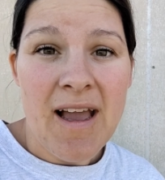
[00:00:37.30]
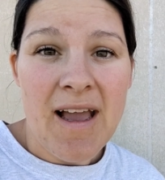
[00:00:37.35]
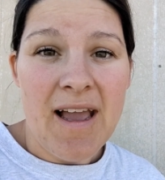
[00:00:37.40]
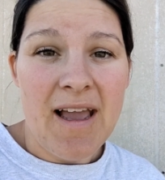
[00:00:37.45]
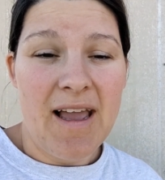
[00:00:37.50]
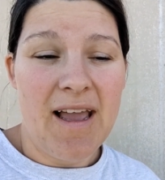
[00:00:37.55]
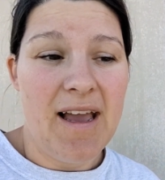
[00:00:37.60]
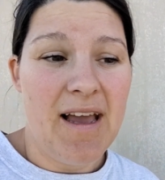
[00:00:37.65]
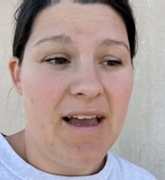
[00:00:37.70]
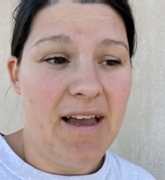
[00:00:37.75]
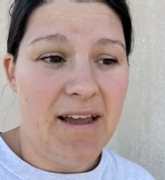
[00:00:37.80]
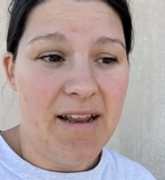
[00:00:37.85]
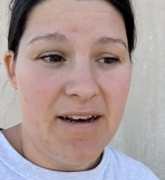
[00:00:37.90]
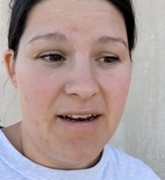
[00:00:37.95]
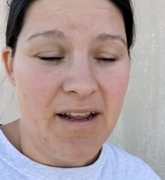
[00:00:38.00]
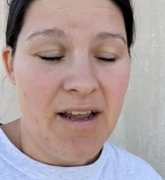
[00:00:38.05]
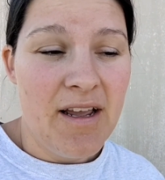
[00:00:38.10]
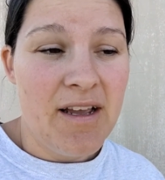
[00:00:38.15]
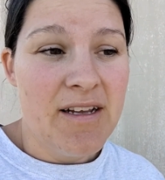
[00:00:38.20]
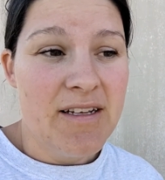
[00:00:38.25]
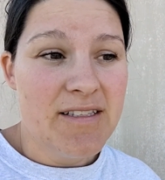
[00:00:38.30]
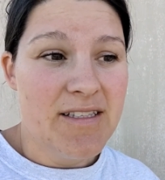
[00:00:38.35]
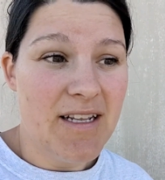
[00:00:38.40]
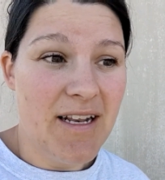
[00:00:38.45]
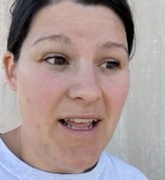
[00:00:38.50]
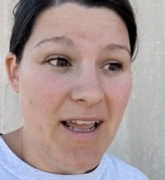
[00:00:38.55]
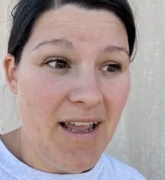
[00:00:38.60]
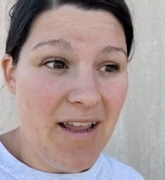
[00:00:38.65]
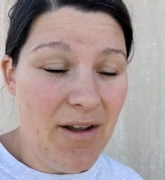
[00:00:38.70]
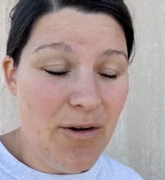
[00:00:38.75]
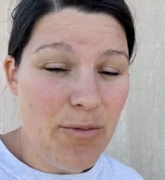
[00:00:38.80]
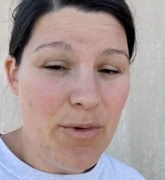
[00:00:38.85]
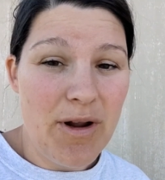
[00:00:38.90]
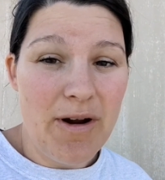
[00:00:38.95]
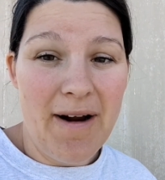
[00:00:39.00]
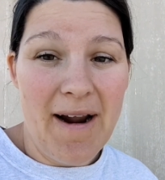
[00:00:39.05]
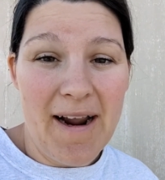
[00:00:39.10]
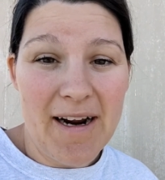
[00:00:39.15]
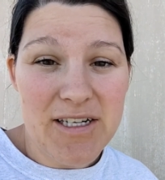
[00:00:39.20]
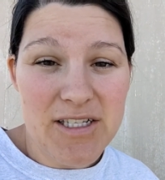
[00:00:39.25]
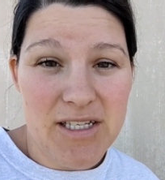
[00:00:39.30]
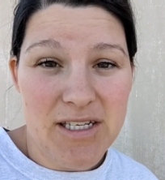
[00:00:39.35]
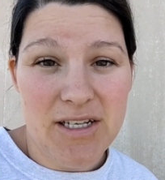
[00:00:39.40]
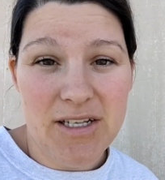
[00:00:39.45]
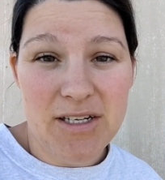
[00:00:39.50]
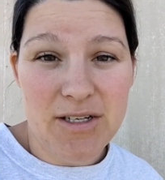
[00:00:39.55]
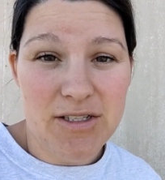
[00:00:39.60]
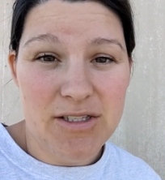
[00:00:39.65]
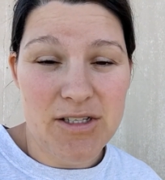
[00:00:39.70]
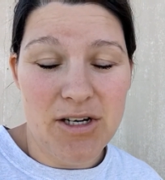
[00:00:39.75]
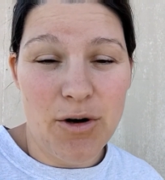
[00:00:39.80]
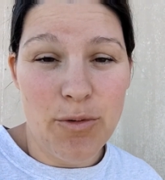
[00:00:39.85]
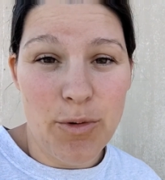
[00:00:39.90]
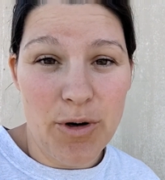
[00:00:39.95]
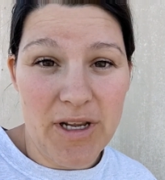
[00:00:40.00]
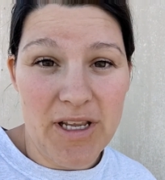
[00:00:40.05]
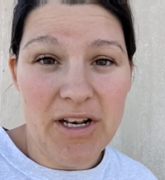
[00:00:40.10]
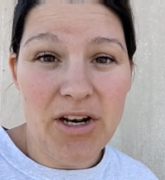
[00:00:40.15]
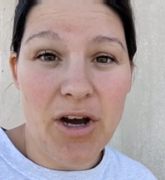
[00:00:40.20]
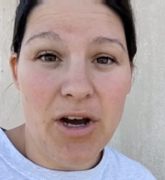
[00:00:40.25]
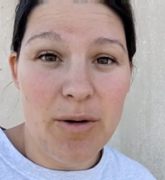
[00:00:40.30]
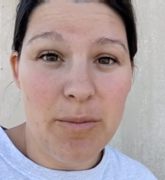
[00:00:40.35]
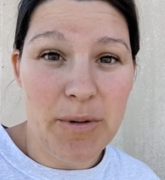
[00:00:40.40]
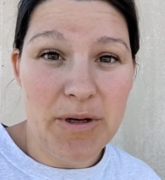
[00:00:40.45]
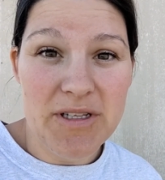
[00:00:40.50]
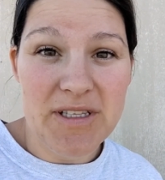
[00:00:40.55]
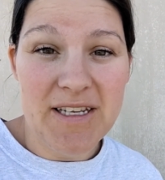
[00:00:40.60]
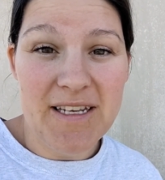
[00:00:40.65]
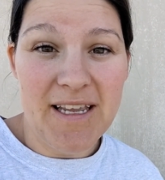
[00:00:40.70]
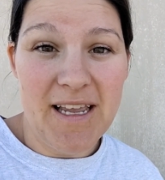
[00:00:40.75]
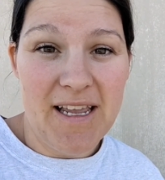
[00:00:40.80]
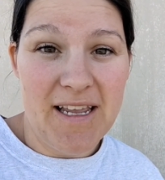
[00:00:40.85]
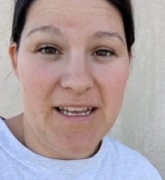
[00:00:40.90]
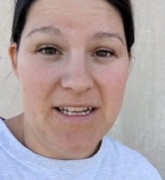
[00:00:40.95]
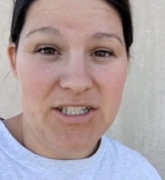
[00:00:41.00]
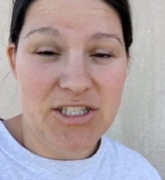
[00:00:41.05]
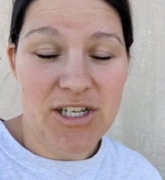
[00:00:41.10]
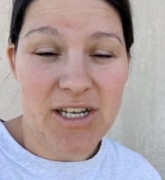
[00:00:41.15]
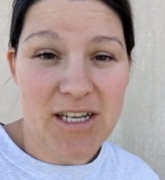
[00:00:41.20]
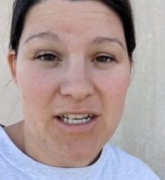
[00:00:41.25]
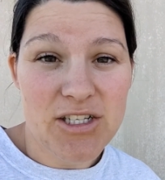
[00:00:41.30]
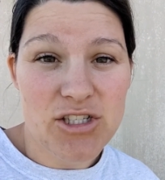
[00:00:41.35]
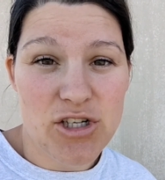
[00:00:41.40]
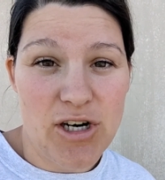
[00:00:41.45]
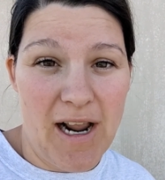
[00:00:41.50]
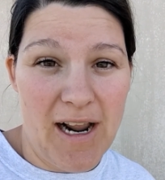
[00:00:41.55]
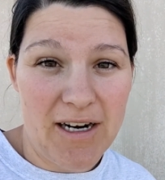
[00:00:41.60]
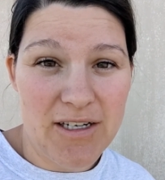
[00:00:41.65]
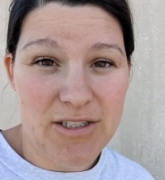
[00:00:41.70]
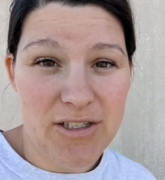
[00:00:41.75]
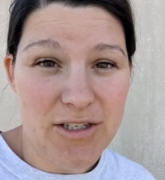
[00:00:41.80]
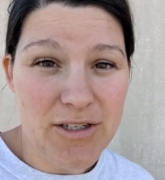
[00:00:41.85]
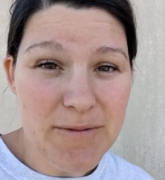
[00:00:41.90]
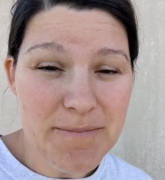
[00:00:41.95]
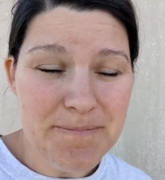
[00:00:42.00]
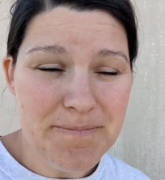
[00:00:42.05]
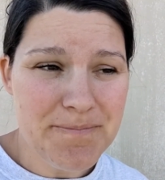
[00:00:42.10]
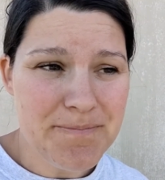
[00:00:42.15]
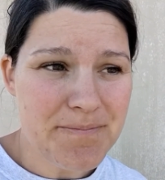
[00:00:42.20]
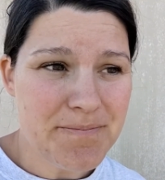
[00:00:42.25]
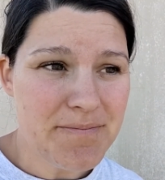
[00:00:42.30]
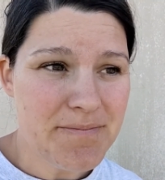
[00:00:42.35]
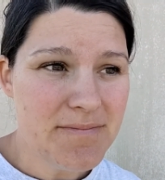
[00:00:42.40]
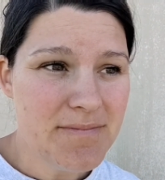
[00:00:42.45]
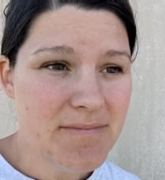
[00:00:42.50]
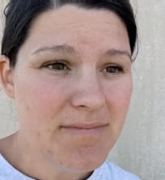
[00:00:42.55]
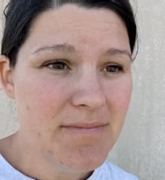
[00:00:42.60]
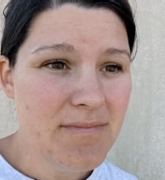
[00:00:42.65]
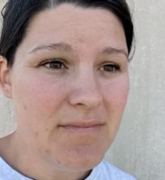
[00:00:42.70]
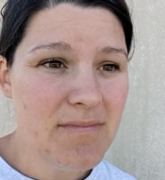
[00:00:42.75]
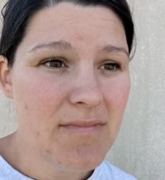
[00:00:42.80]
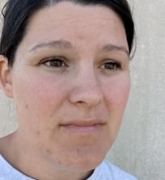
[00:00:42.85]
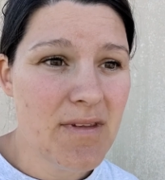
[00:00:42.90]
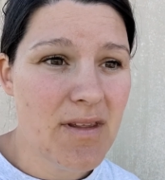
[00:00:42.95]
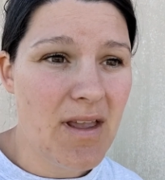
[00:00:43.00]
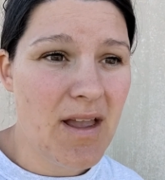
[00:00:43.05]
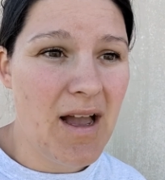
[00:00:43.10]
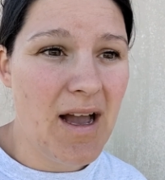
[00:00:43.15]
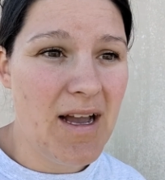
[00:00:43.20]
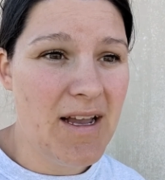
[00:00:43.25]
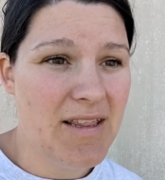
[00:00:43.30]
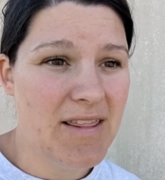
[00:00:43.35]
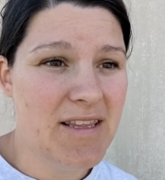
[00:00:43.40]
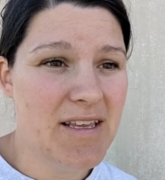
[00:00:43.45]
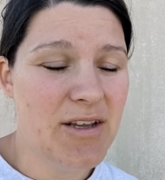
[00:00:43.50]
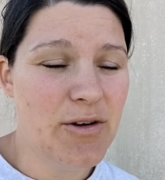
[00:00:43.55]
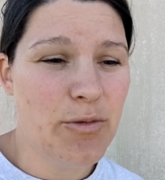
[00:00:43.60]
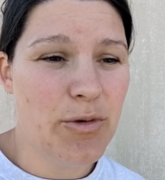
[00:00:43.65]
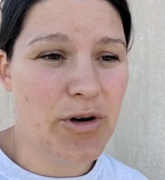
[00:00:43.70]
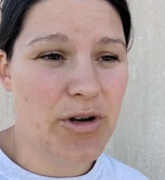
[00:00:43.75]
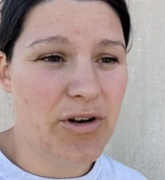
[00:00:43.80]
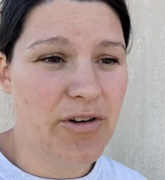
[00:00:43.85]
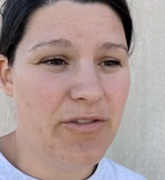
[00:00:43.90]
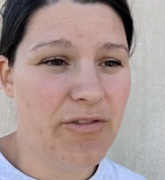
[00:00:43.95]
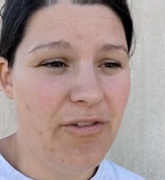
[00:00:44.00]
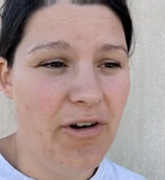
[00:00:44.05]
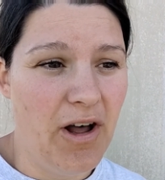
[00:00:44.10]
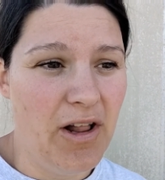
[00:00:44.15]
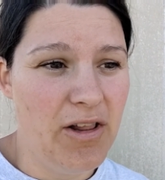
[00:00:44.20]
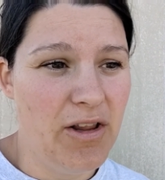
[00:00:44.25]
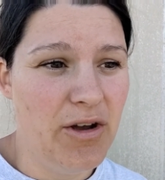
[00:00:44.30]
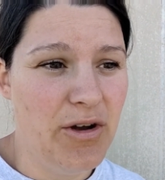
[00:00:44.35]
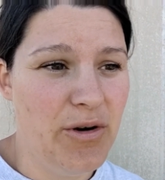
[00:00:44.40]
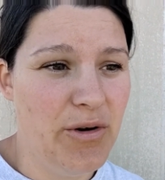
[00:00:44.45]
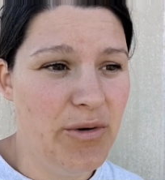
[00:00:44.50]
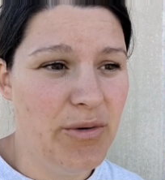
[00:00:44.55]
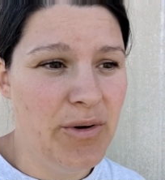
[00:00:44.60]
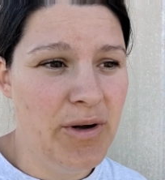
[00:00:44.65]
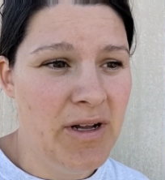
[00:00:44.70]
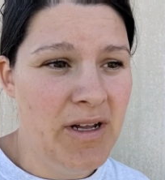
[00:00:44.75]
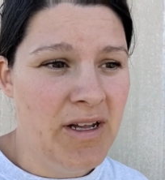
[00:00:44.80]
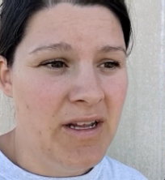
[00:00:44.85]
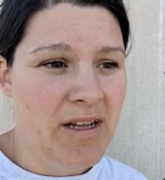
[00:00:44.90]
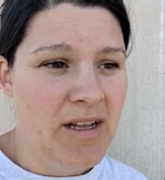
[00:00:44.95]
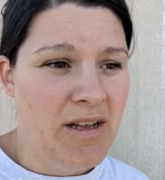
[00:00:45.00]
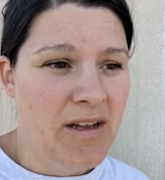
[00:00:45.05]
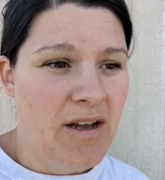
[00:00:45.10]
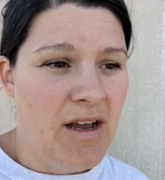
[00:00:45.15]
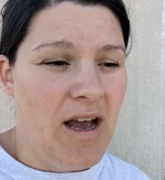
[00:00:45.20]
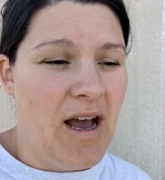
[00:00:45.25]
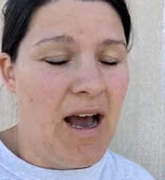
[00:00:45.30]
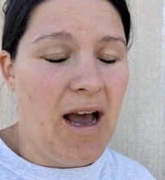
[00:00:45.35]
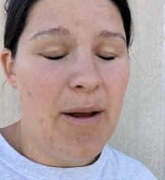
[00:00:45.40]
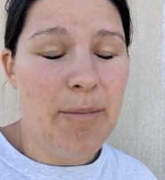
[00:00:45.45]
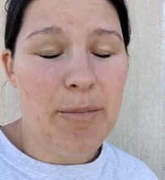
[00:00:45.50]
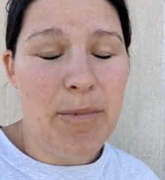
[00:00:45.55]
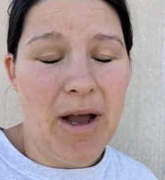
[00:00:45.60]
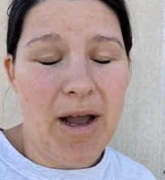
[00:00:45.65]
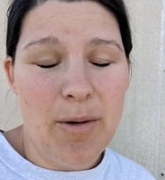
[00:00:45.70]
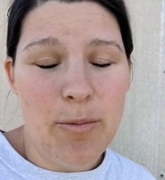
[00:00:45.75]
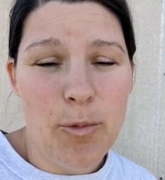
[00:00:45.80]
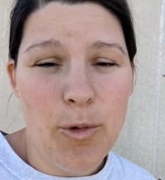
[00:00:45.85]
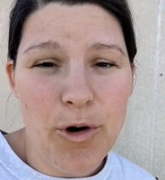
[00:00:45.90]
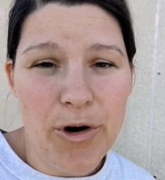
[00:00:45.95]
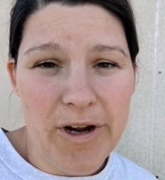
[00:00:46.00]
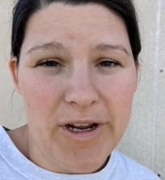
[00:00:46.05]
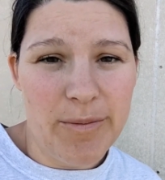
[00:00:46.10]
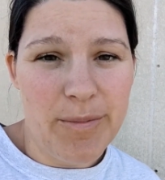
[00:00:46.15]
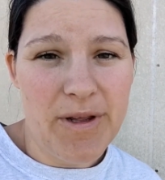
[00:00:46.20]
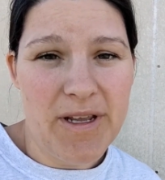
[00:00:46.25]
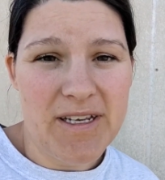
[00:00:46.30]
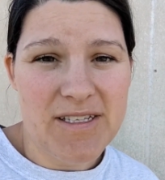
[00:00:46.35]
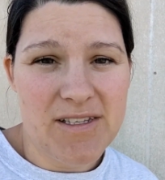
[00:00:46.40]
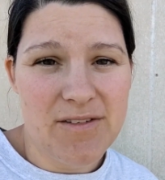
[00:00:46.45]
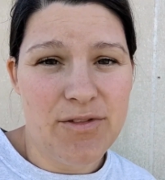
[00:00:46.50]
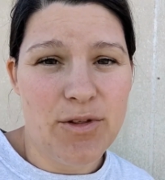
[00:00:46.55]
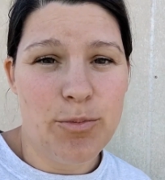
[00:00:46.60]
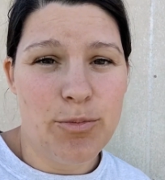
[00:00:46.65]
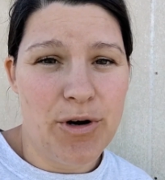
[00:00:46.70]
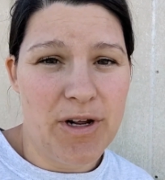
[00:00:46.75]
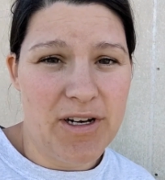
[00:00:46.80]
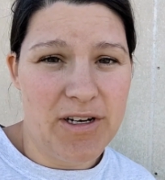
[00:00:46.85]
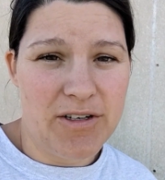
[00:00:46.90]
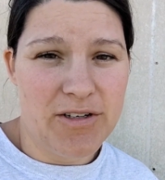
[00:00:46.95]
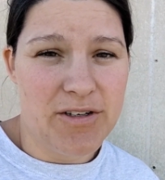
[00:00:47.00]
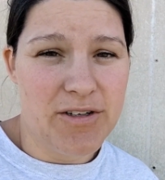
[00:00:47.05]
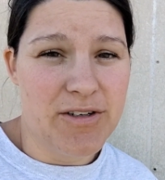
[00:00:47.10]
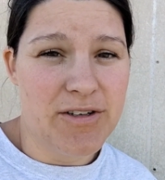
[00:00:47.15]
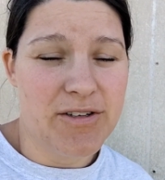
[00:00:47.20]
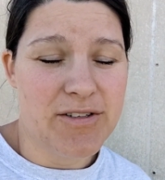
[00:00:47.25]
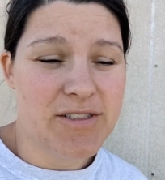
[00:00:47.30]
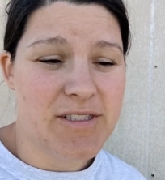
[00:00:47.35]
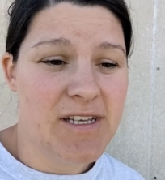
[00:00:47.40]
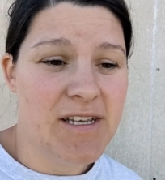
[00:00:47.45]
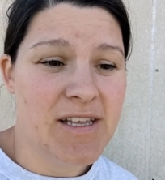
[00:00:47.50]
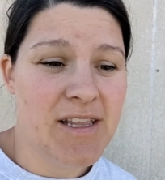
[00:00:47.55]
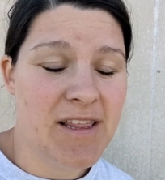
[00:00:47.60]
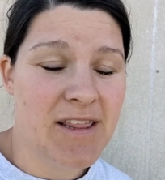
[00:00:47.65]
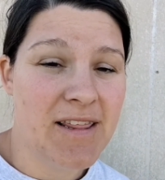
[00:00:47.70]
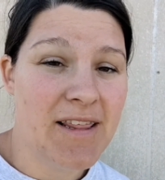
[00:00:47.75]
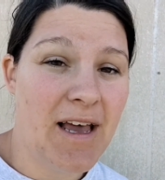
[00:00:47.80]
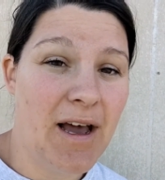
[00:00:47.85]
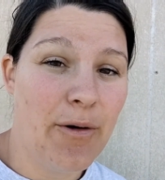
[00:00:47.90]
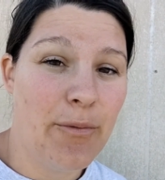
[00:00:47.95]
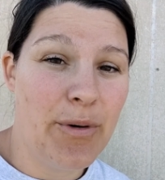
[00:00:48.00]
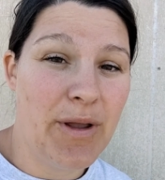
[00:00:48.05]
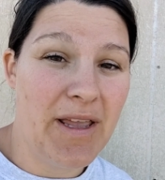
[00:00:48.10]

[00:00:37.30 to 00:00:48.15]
And today we are actually going to start working on building a chicken tractor. I think we're going to follow, I'm worried because of the predators that